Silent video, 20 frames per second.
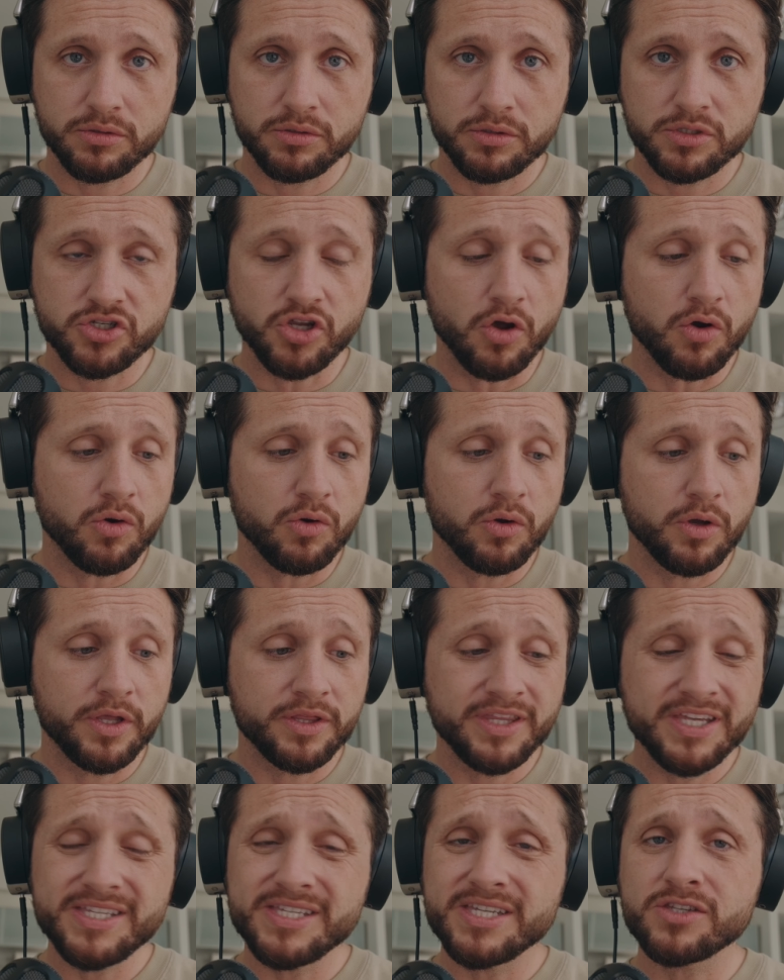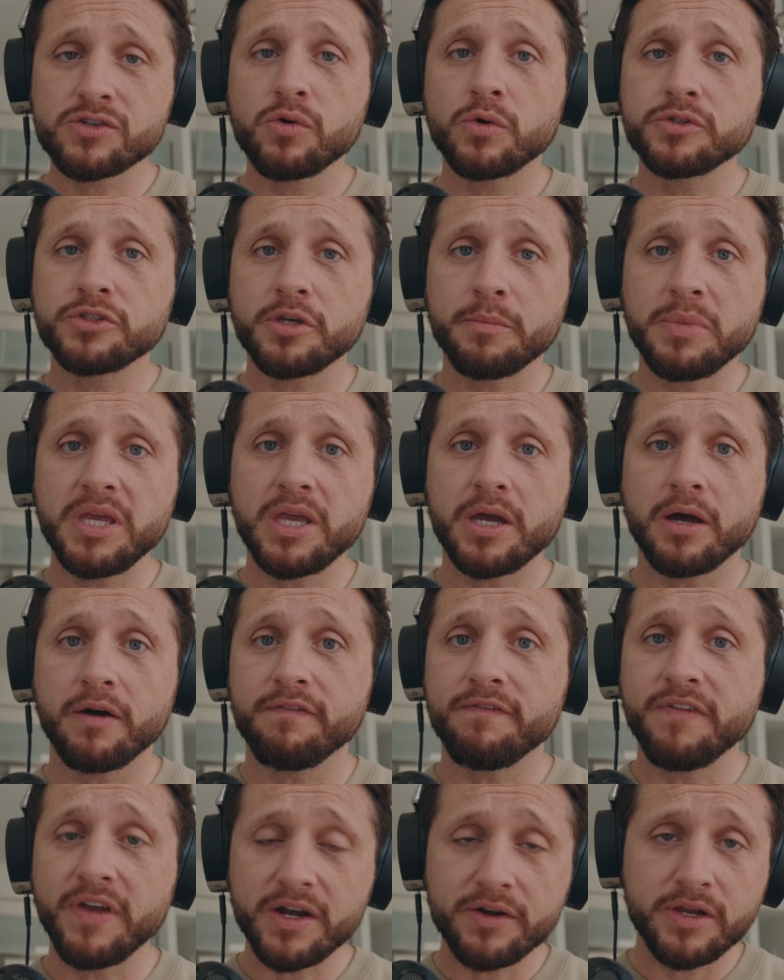So this is going to be a
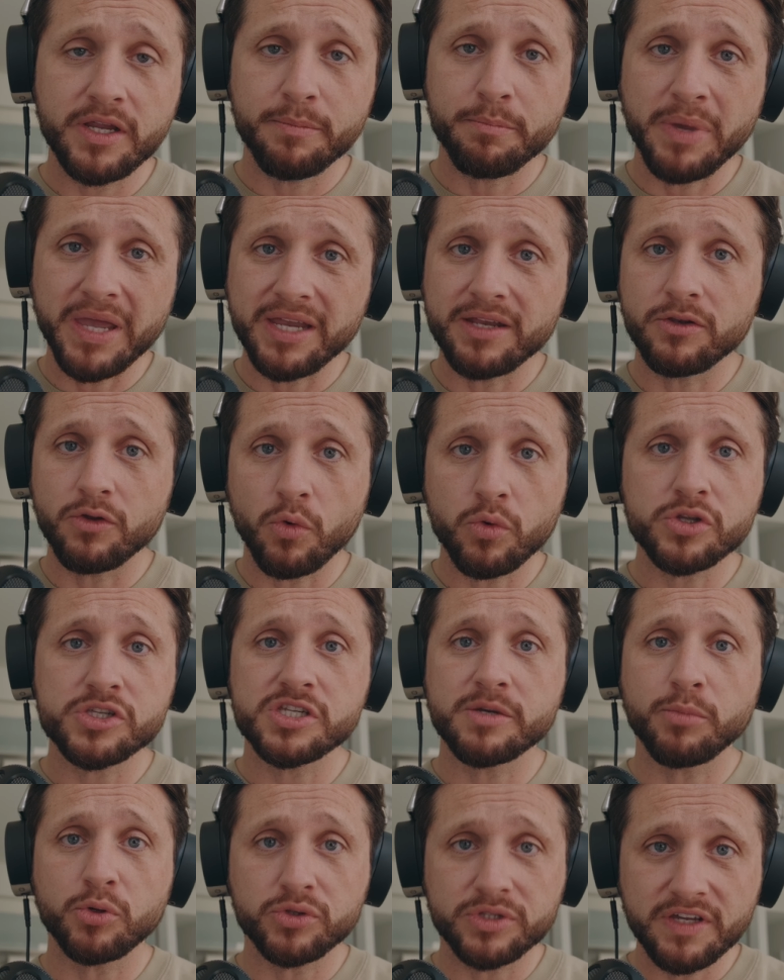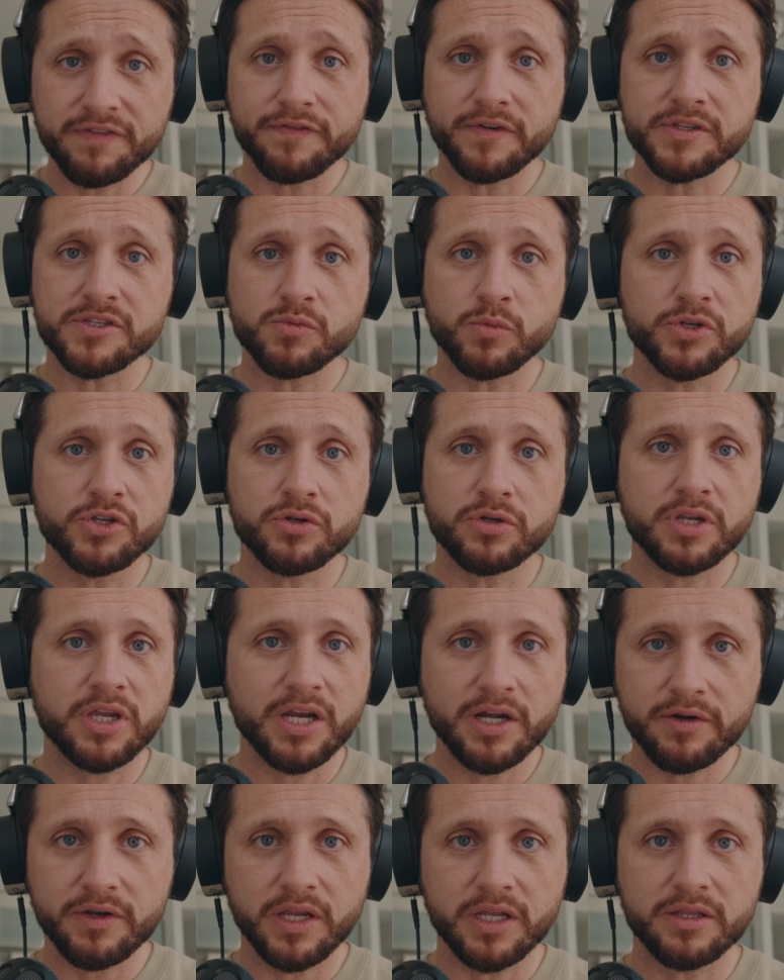very big noticeable difference when you're
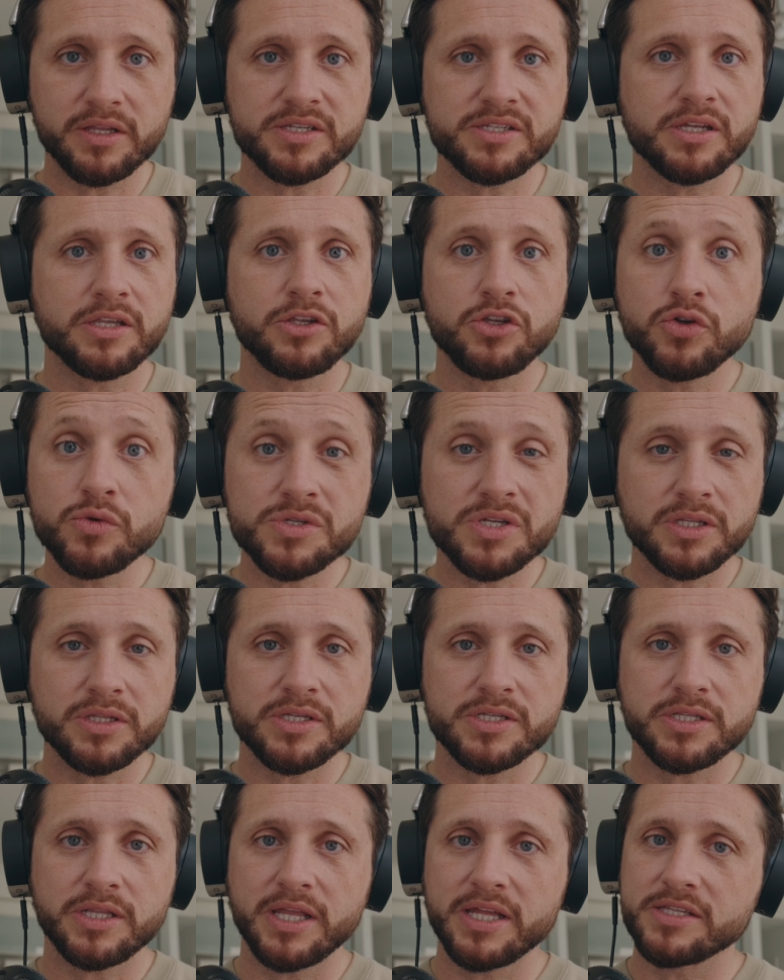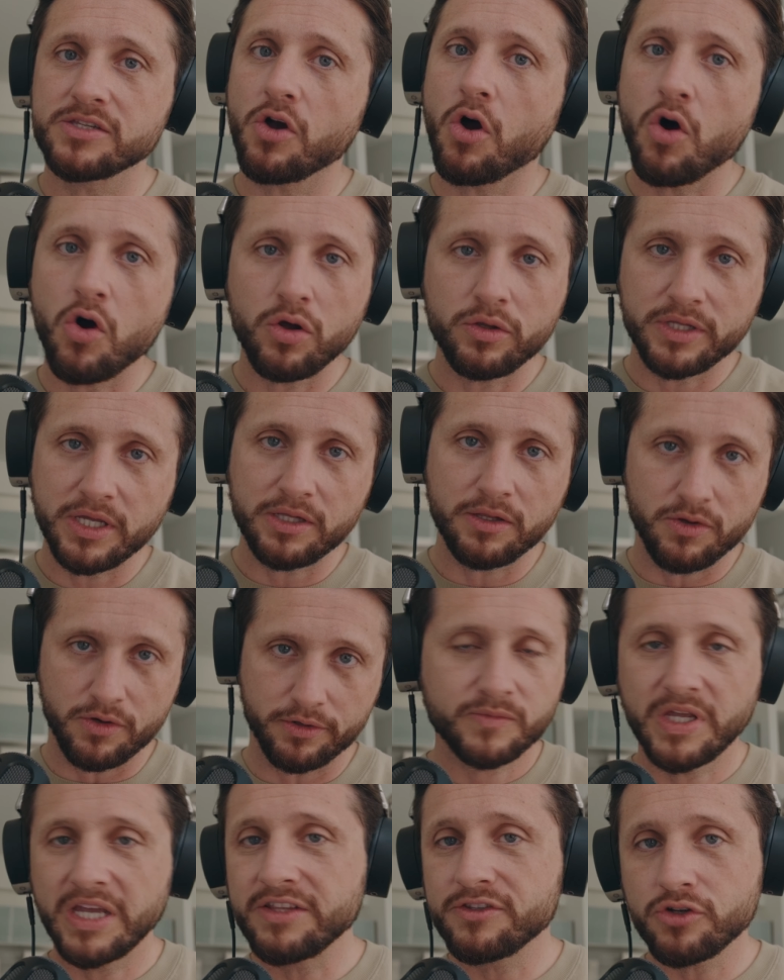carrying this and using this lens all day long.
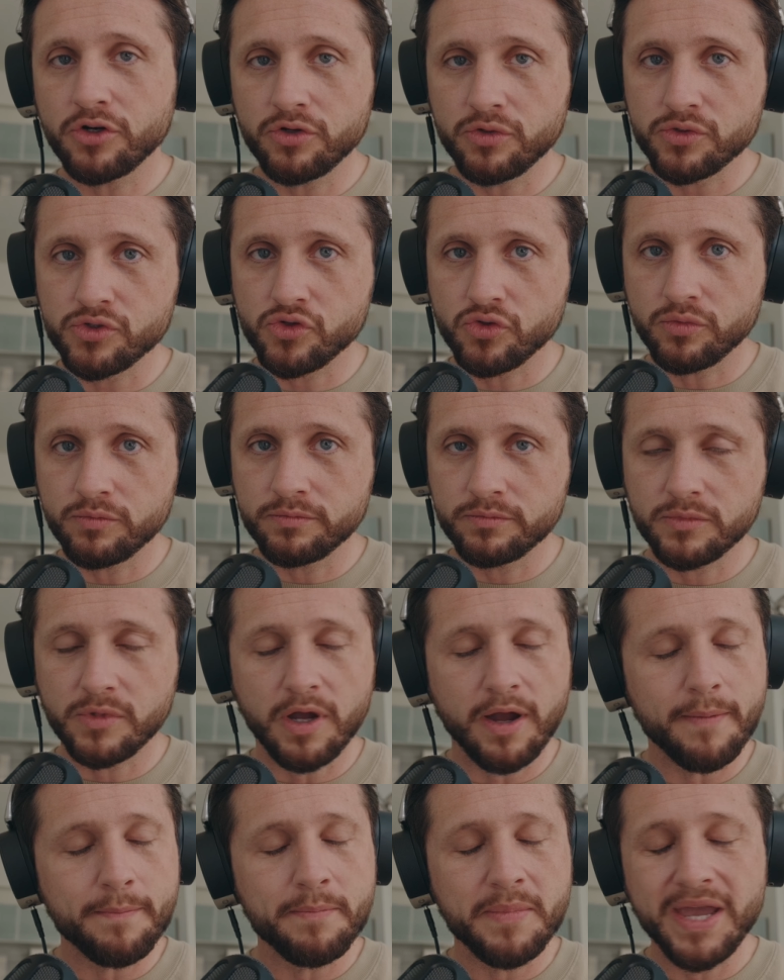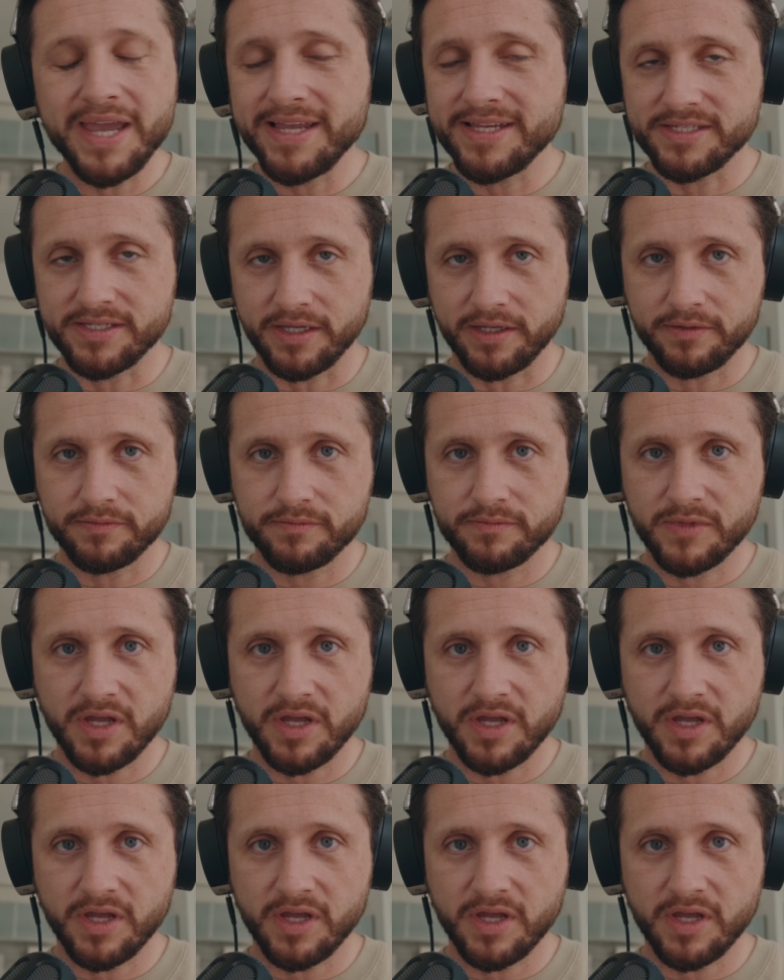Internal zoom, amazing.